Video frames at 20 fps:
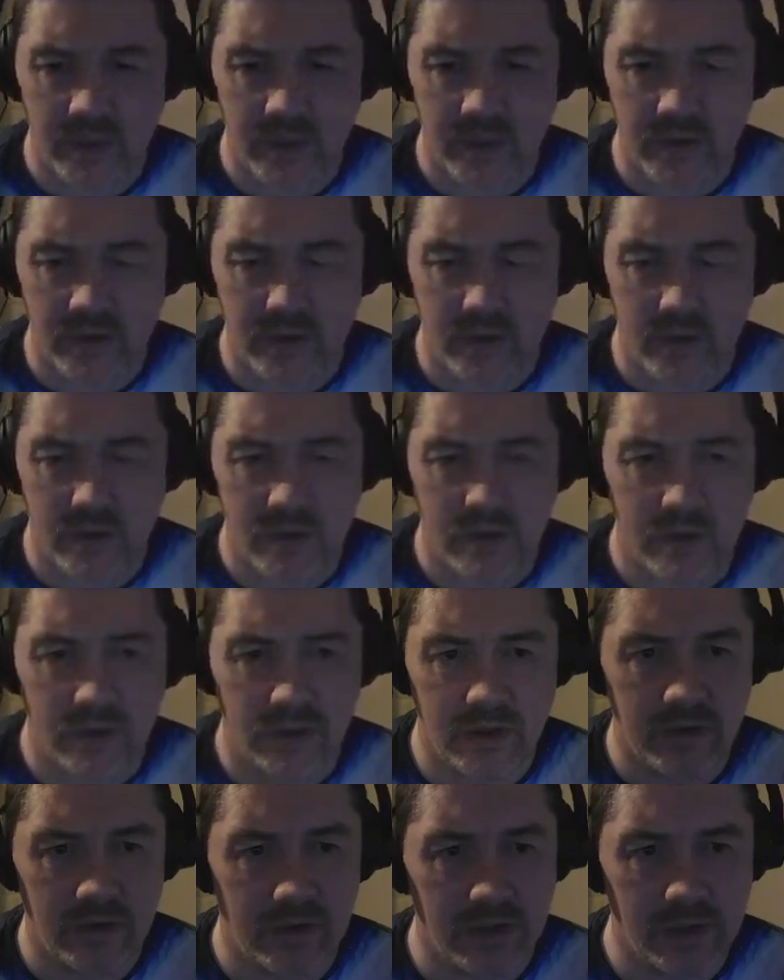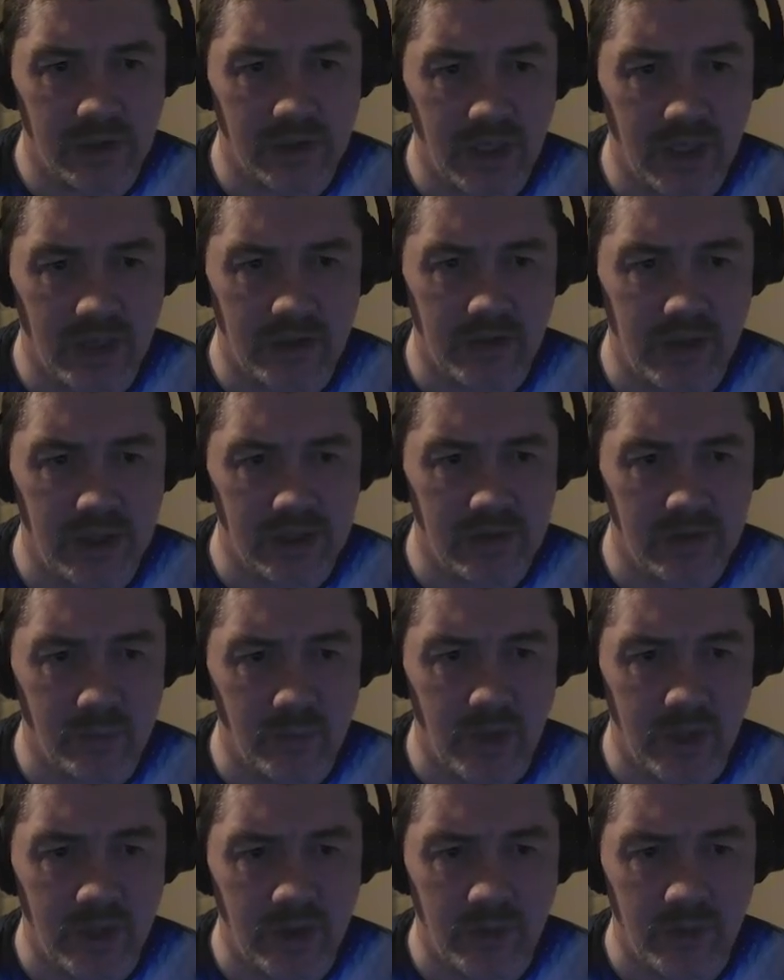because the reason
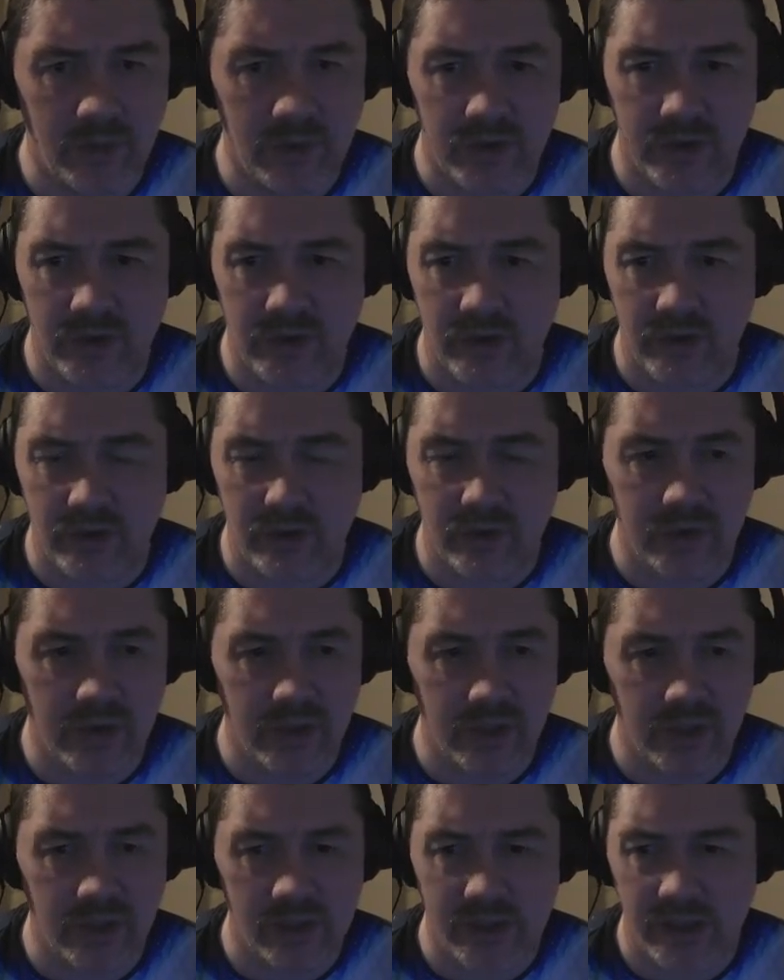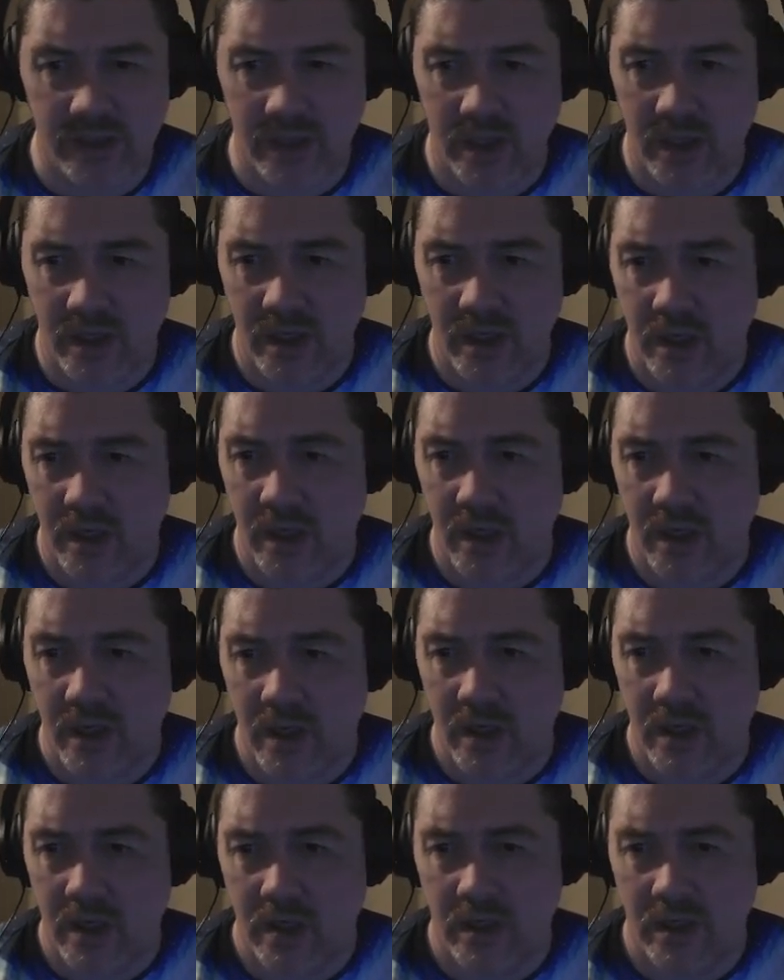why I want to do this
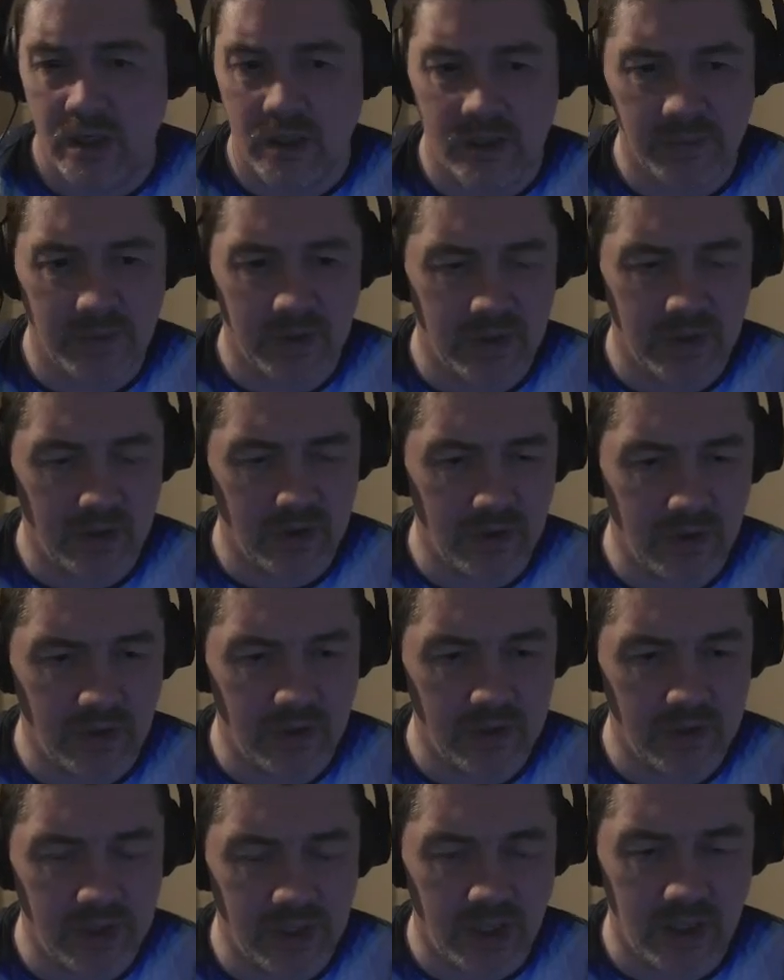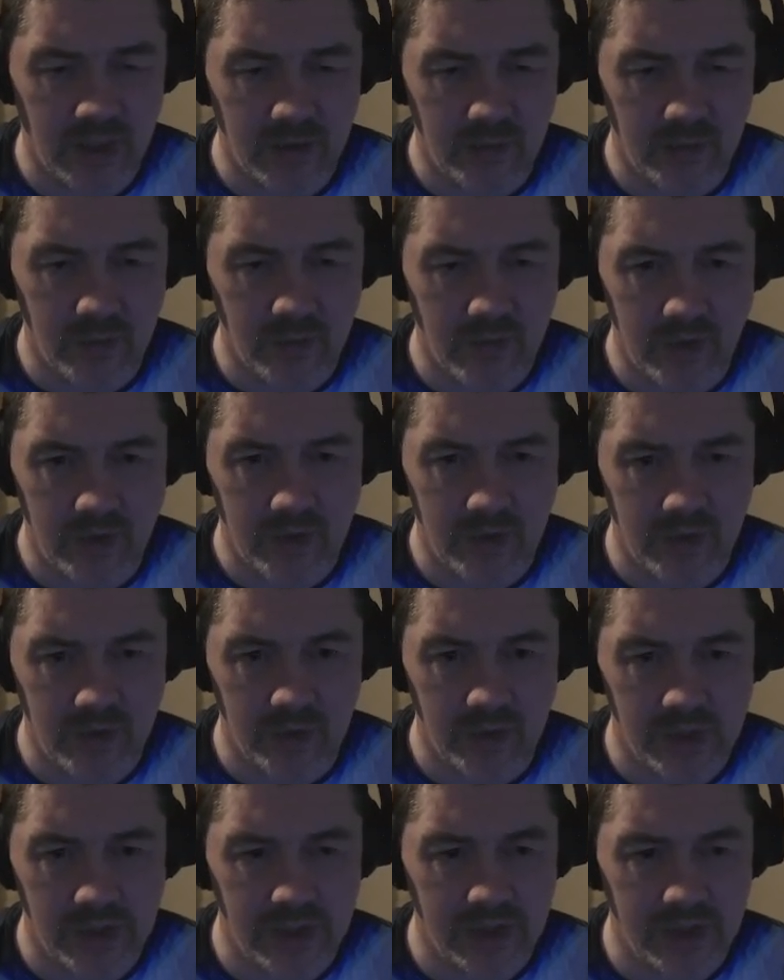is because I want to
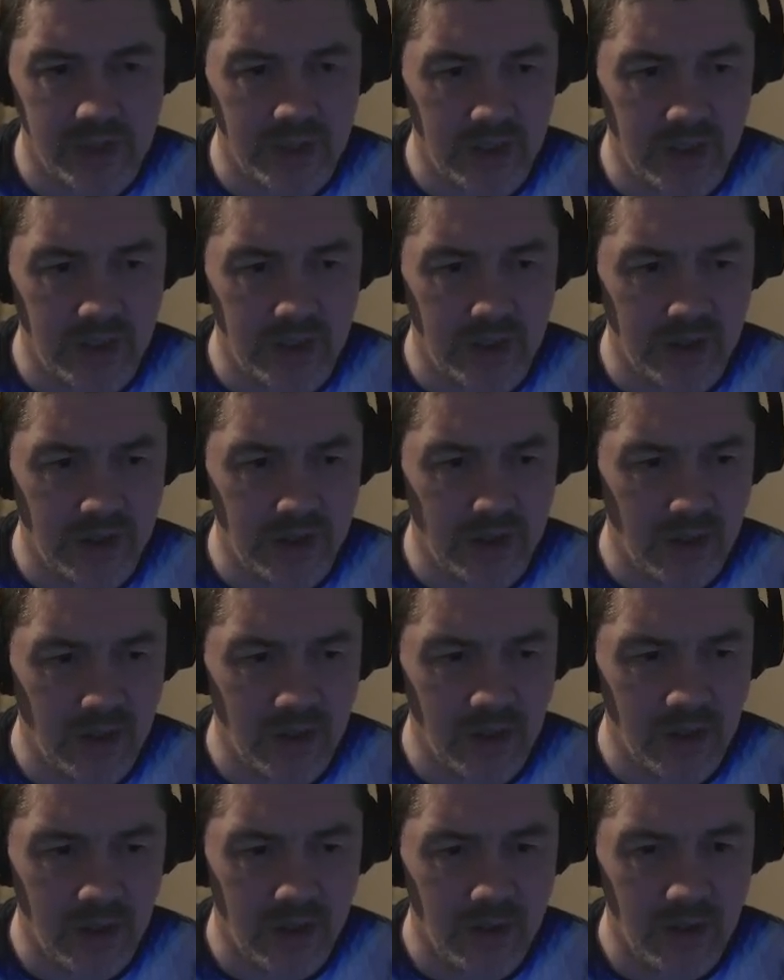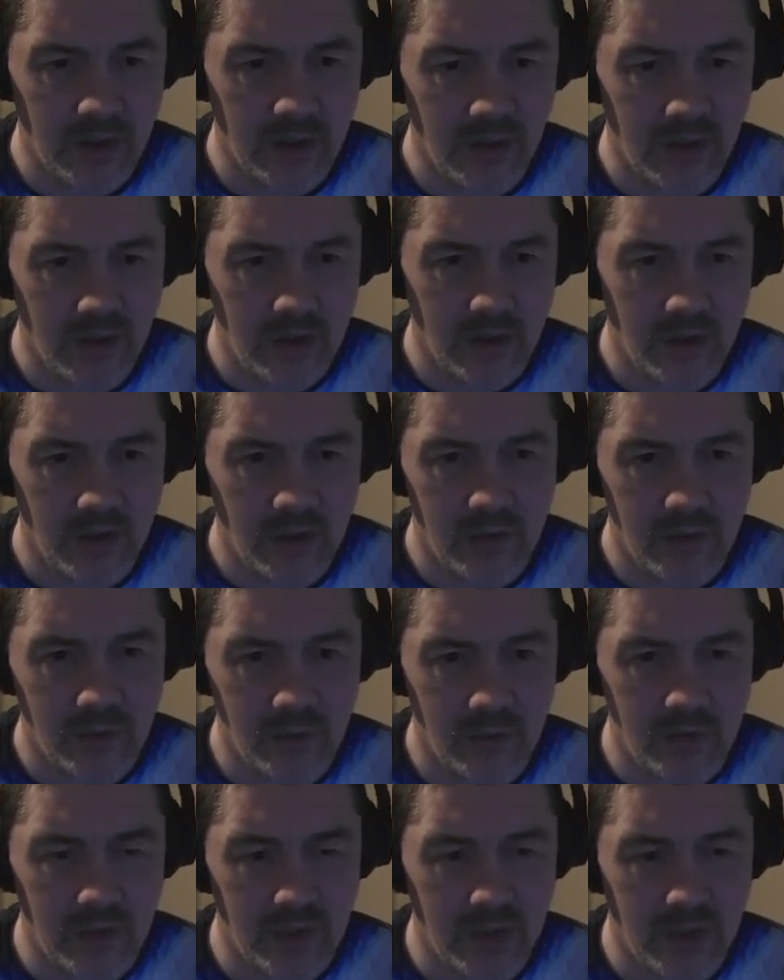see
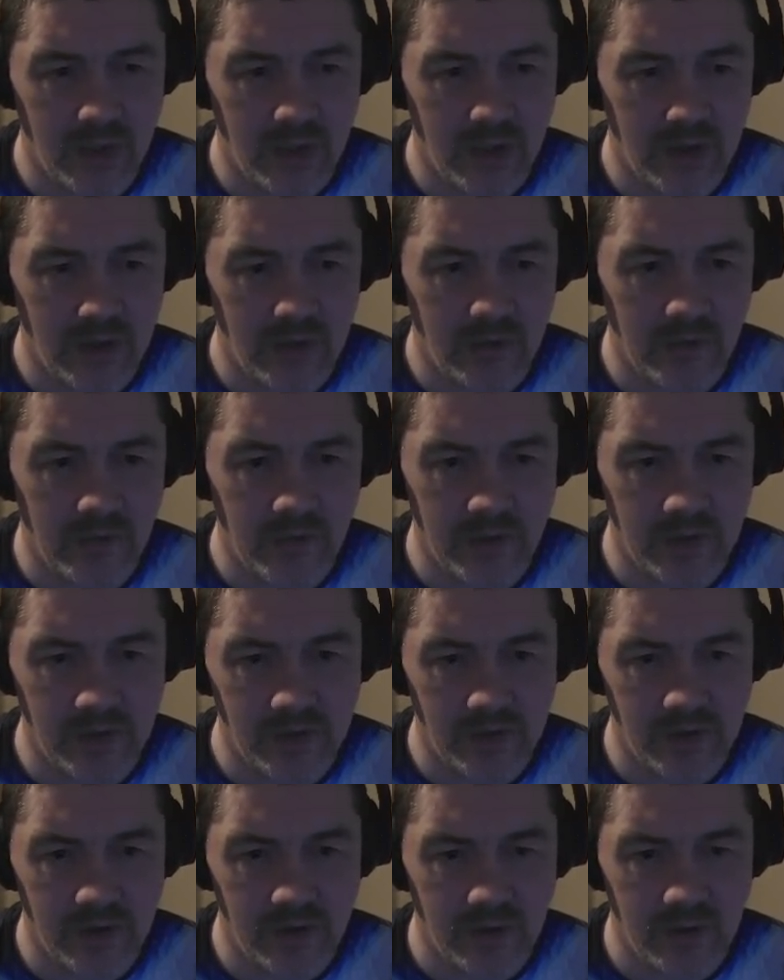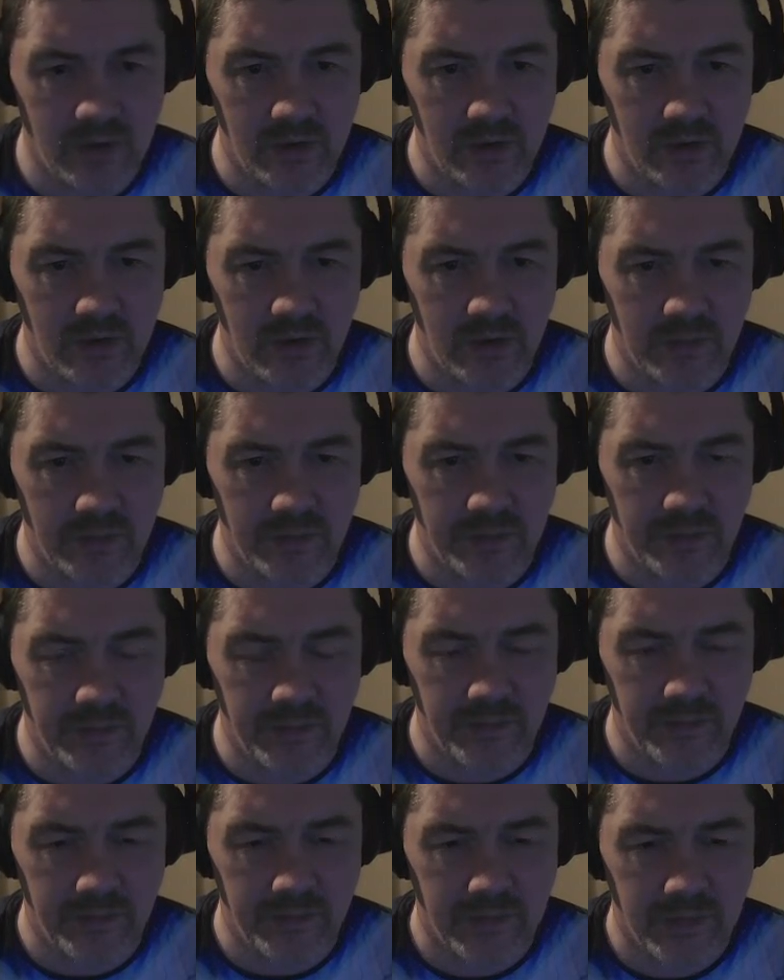what the health is.
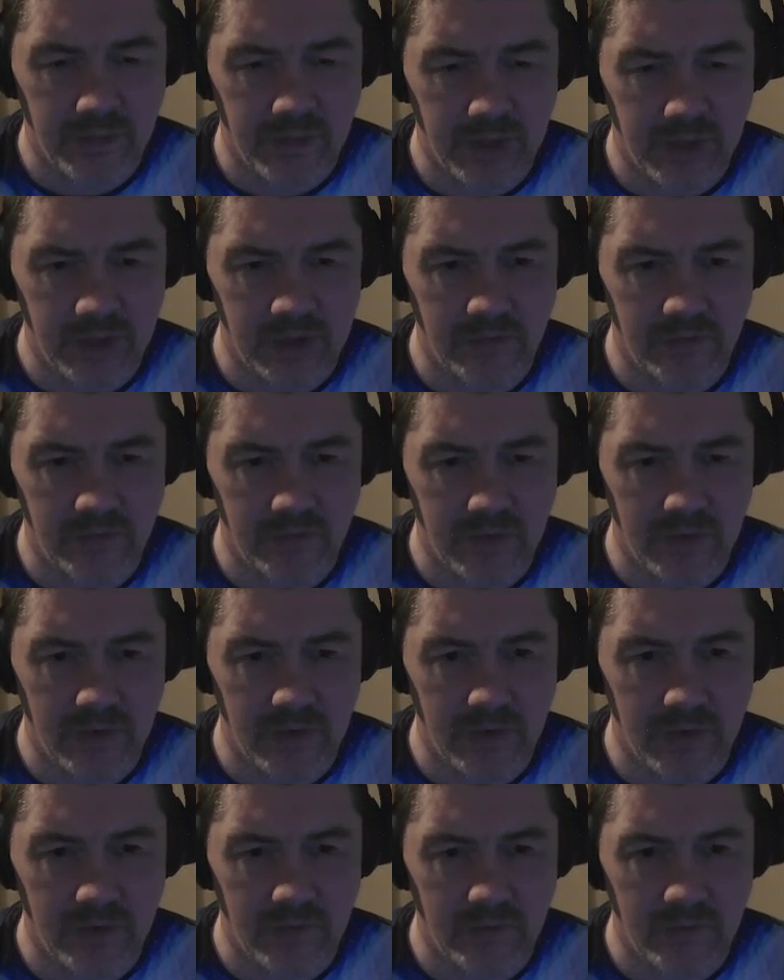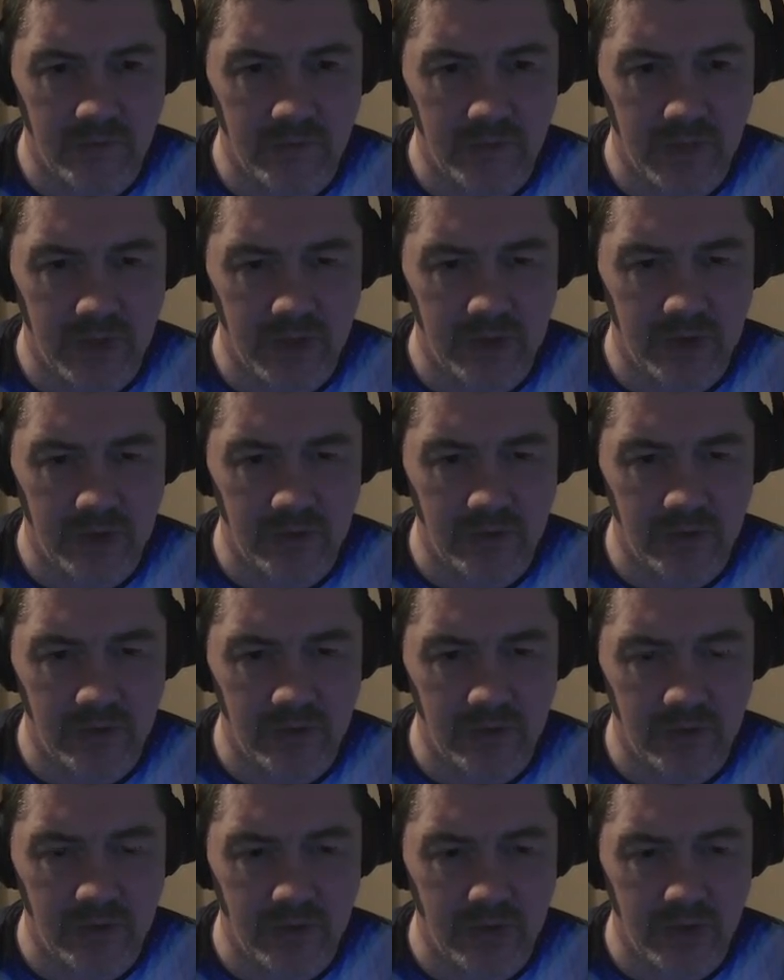So I've got information
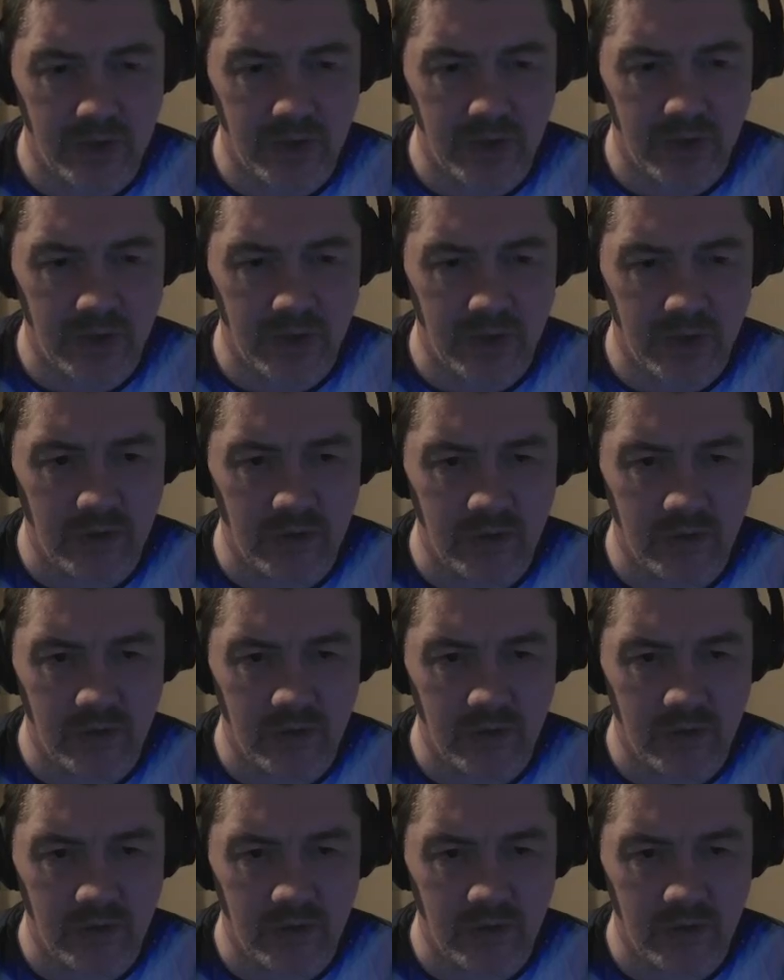right now